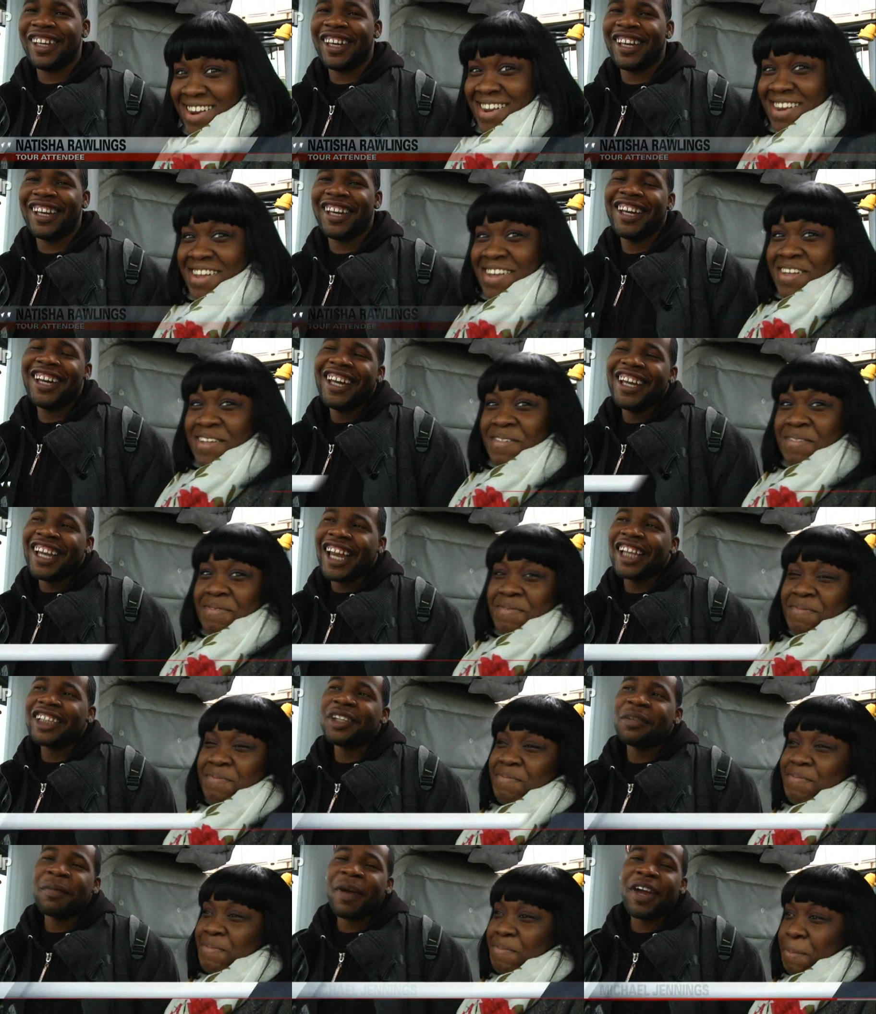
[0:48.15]
Speaker 1: yeah, that's
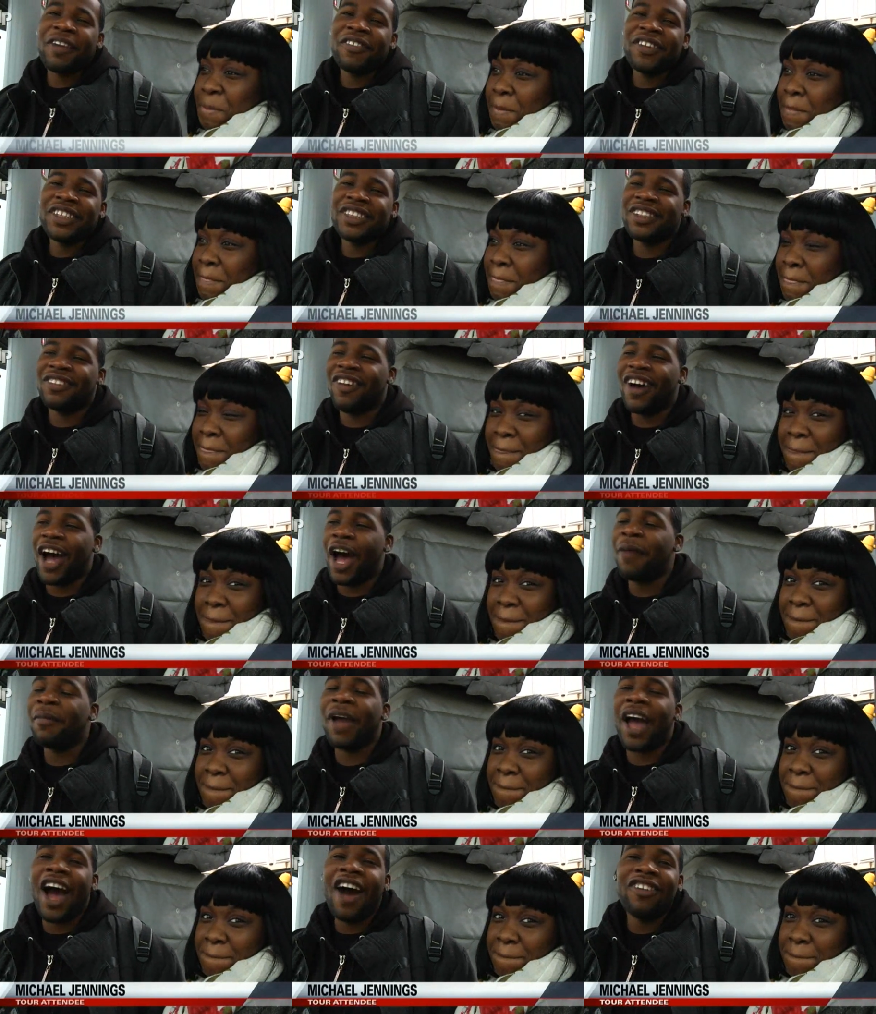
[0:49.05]
the main reason why. I
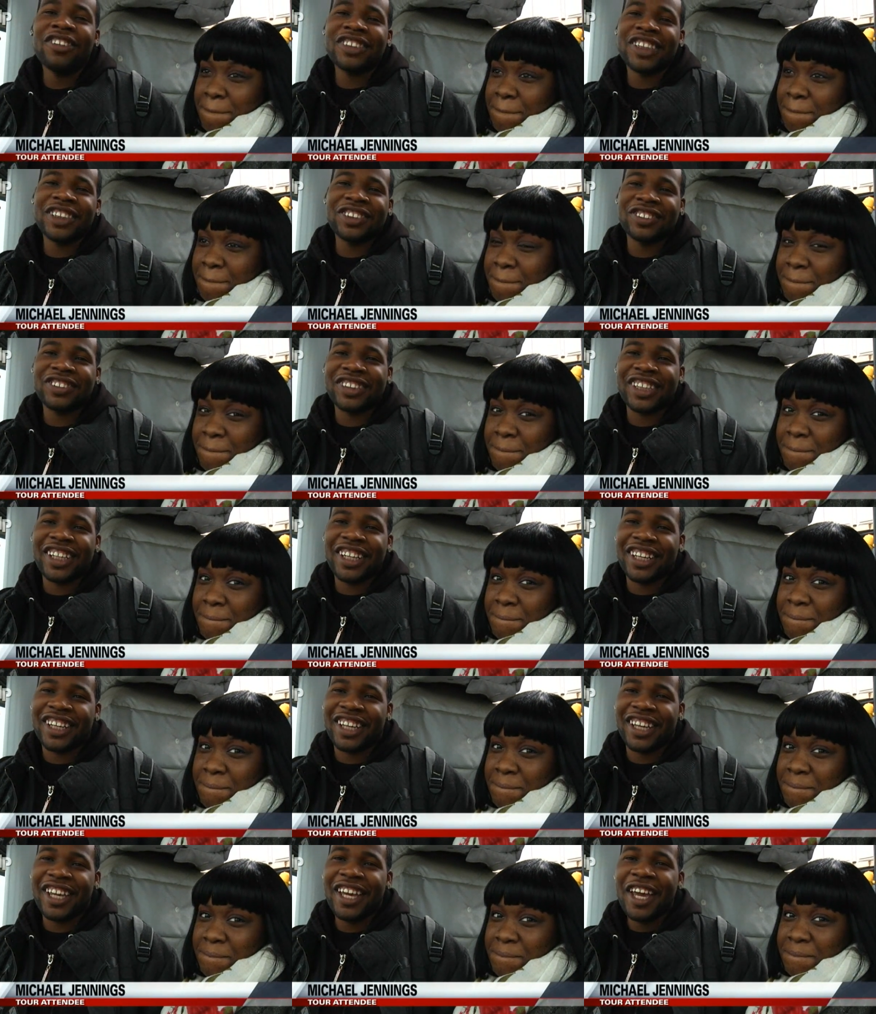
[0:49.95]
mean, I was interested in
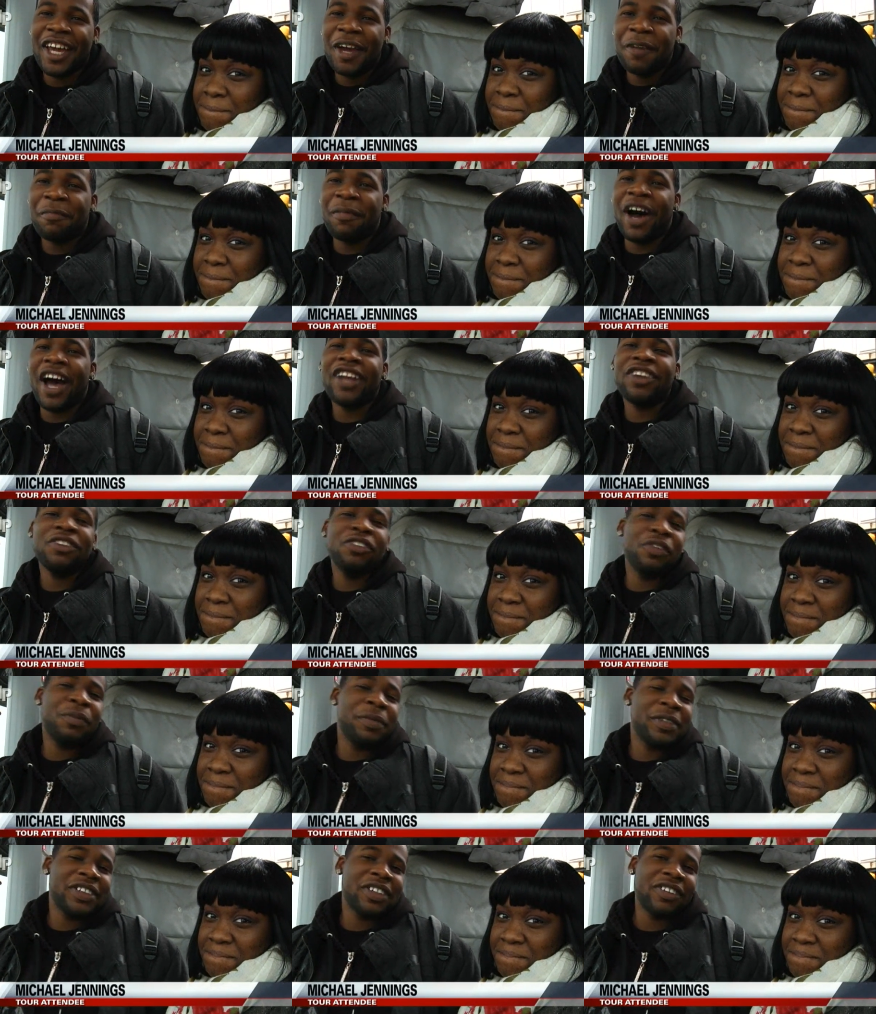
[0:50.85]
it, but I knew it would
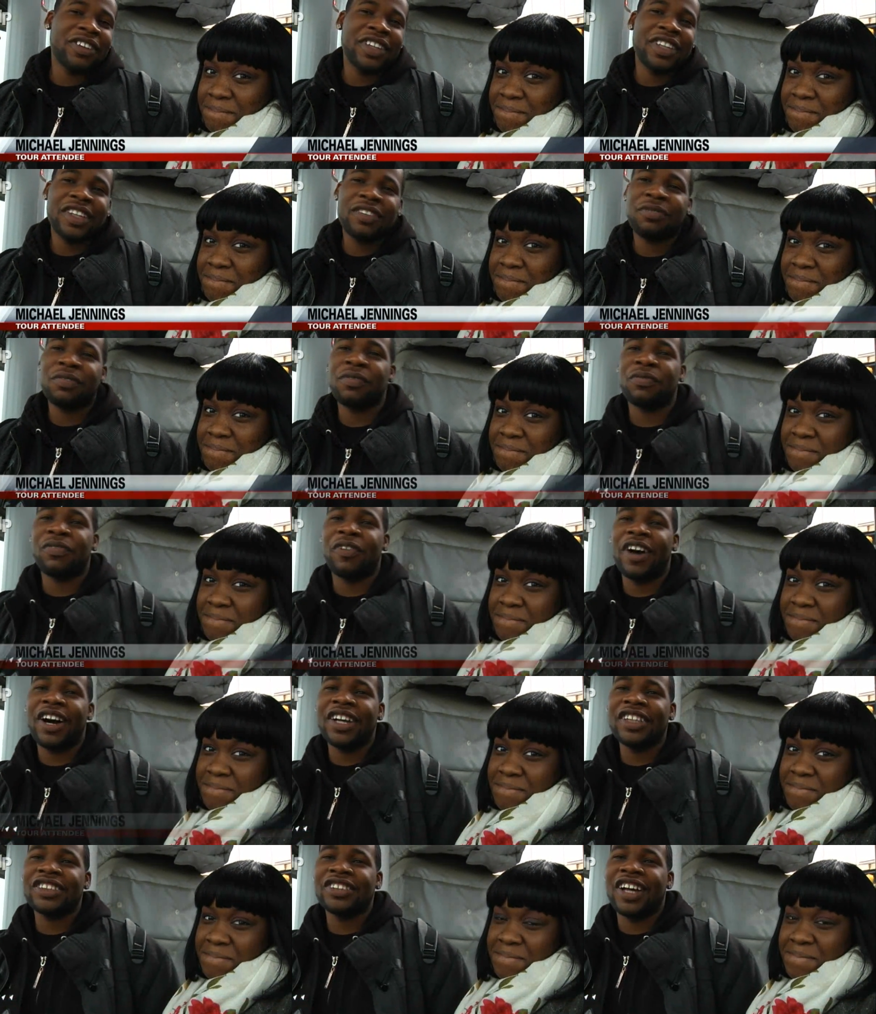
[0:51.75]
be something different for
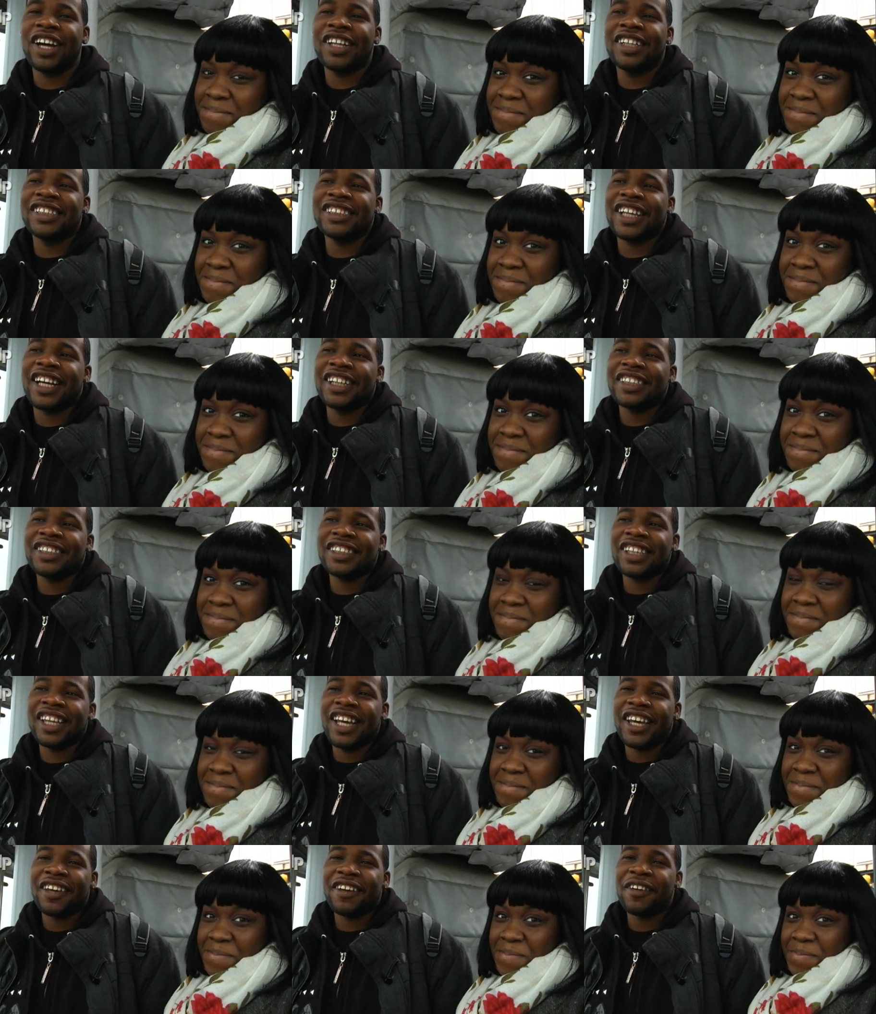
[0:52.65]
her, so I decided to,
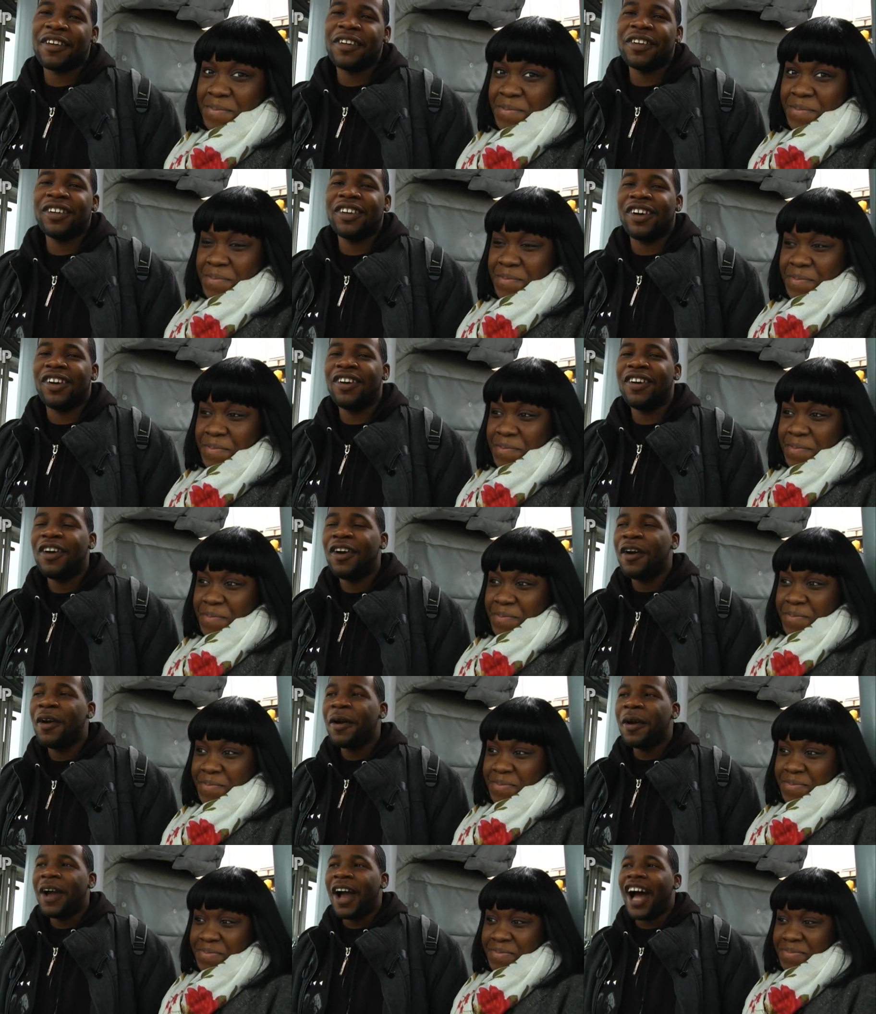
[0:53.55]
like, you know,
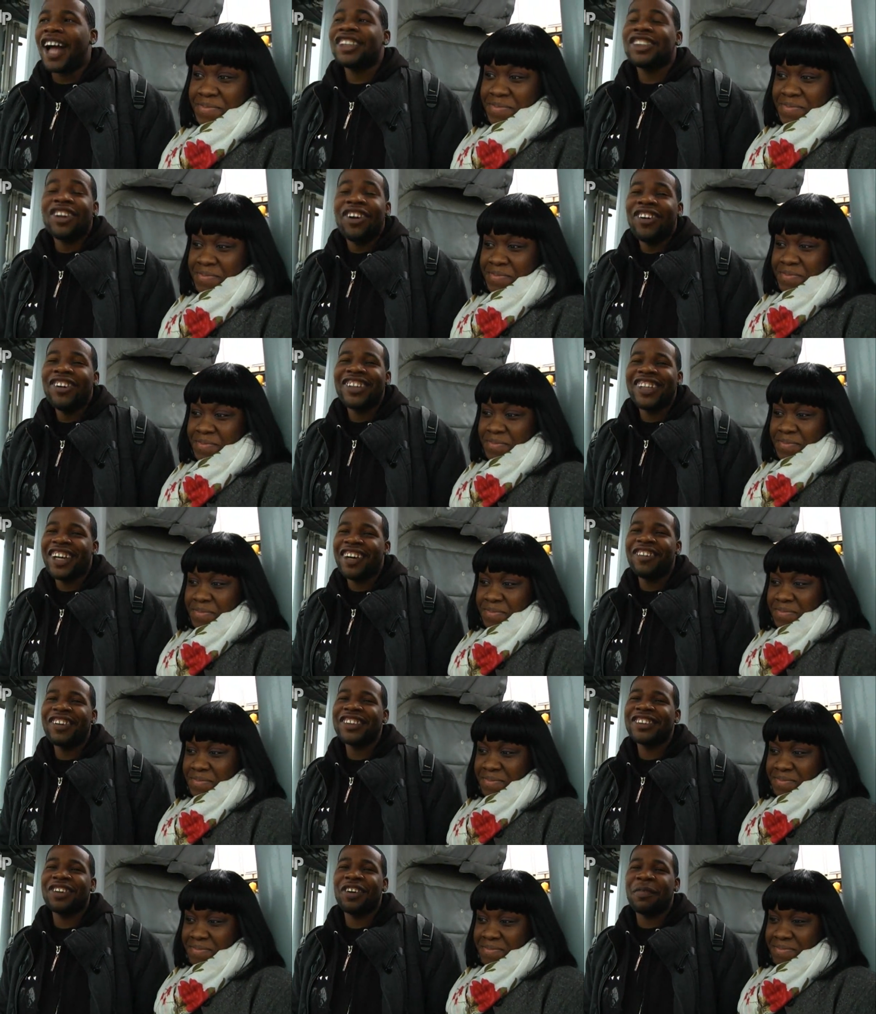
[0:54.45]
I told her it
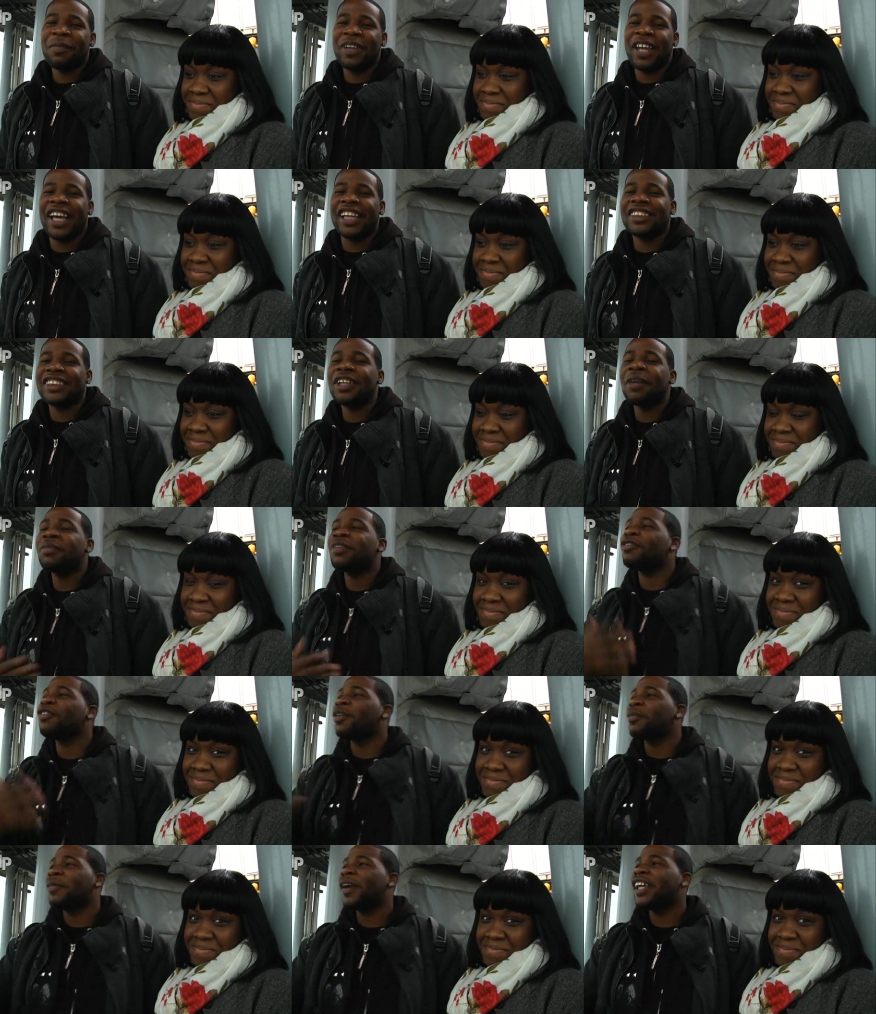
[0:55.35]
wasn't going to be like something
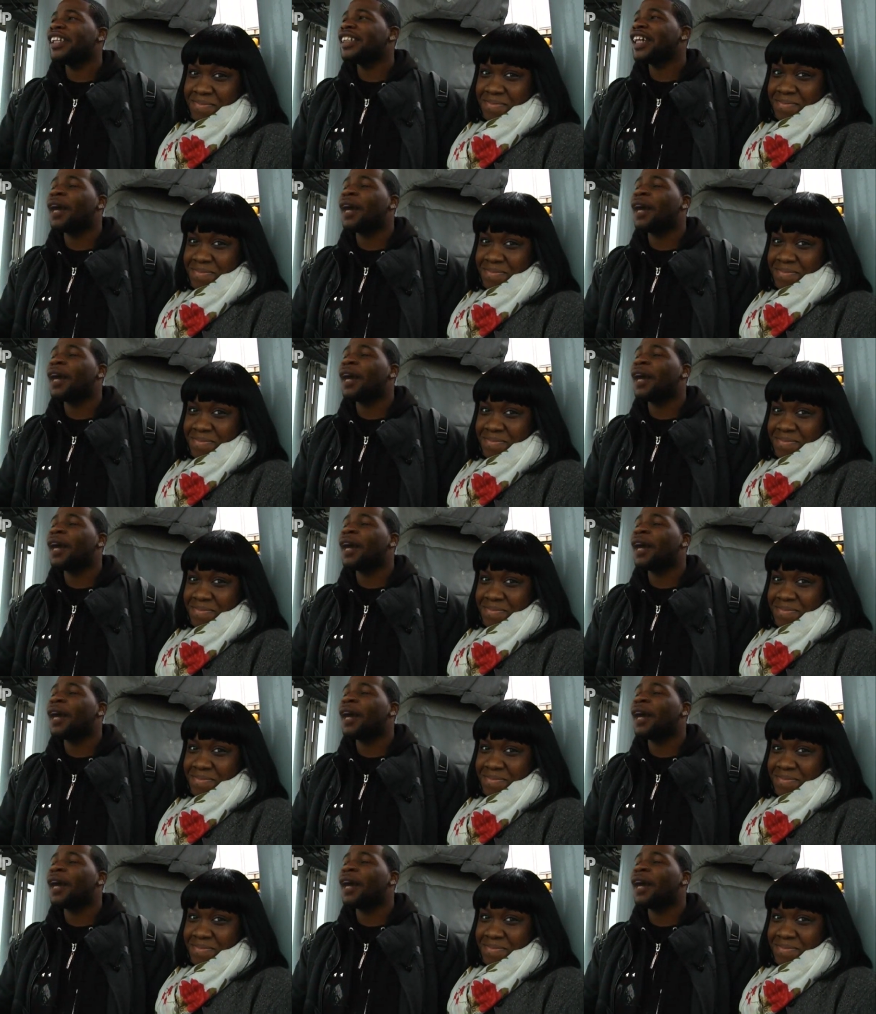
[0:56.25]
romantic.